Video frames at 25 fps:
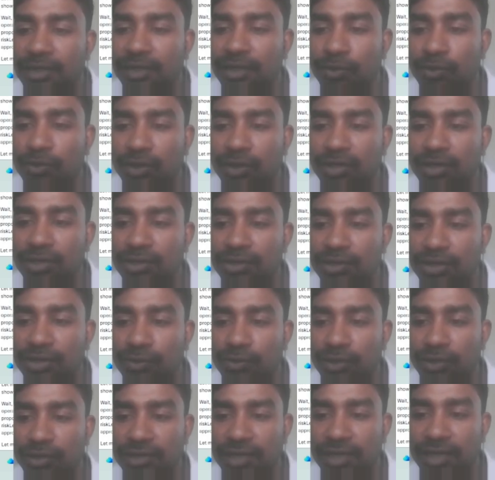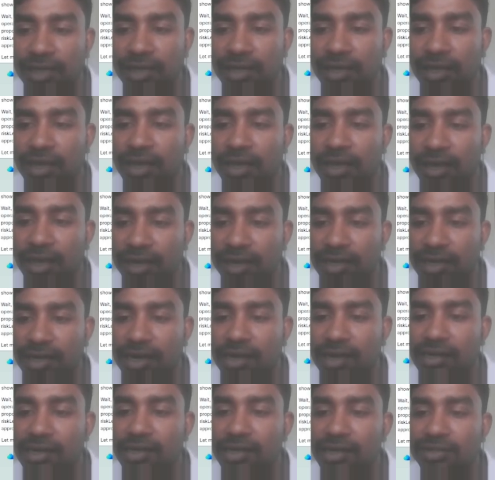your request, it
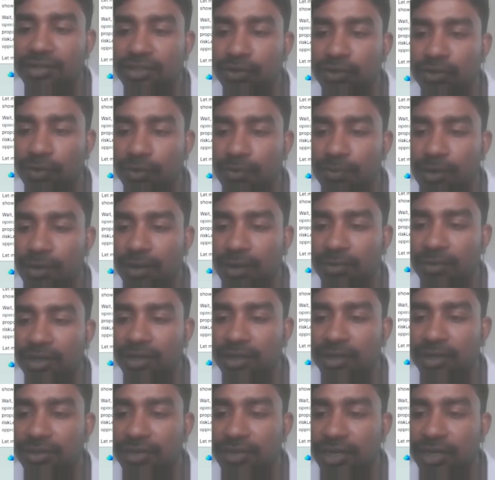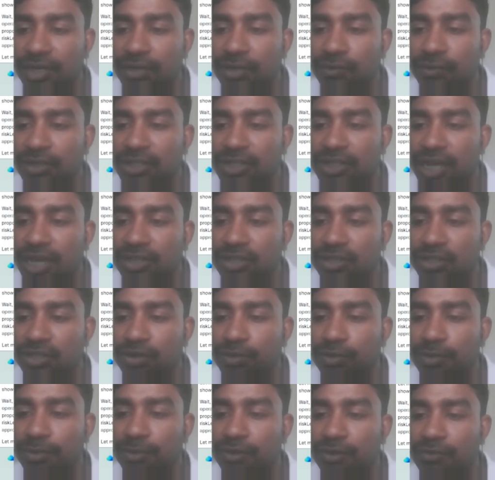analyzing your prompt, deciding which action
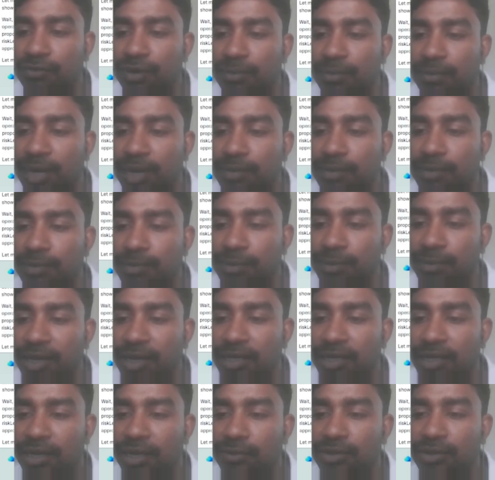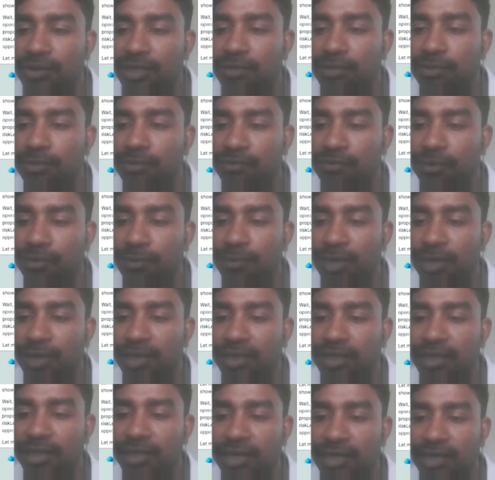to perform, and preparing everything before
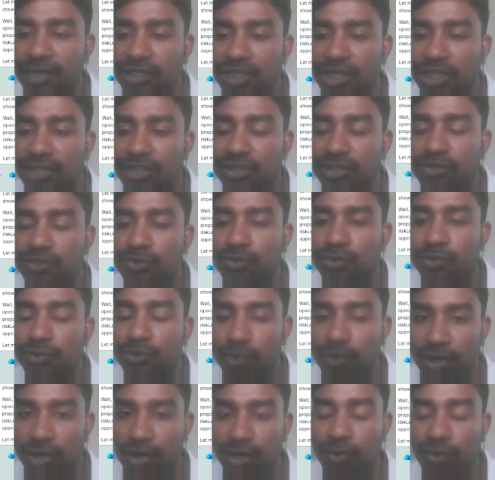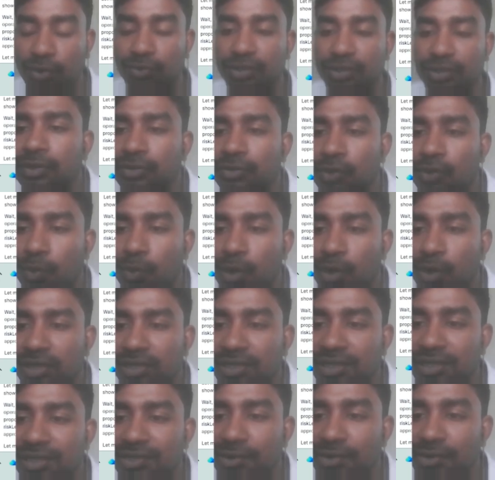making any changes to your account. So once
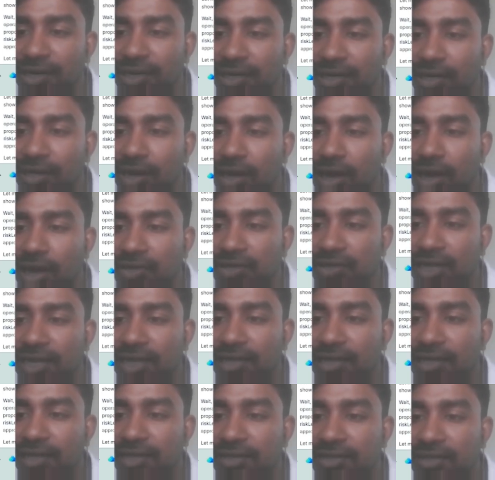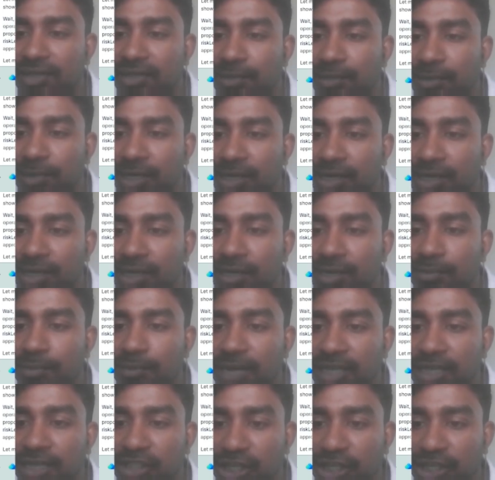it's ready, Ask AI doesn't immediately
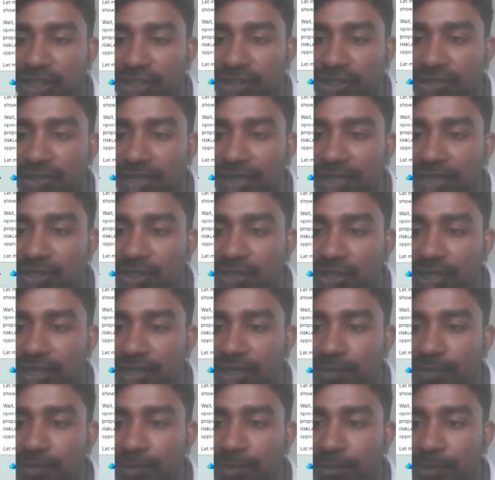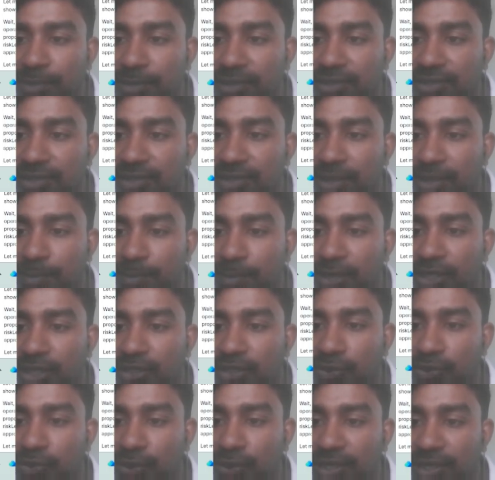make changes. Instead, it prepares a summary
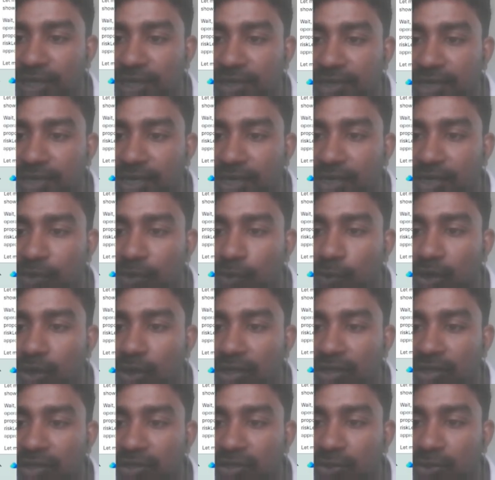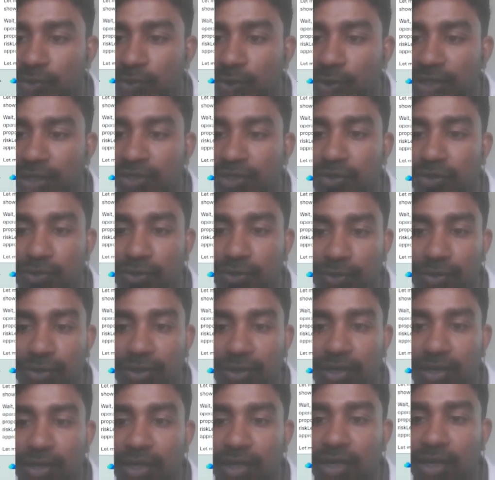showing exactly what it's going to do.
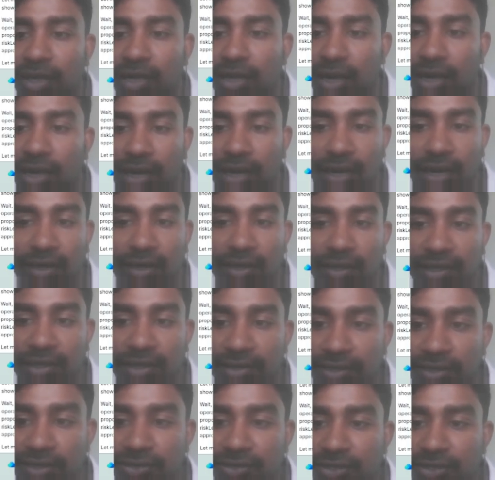In this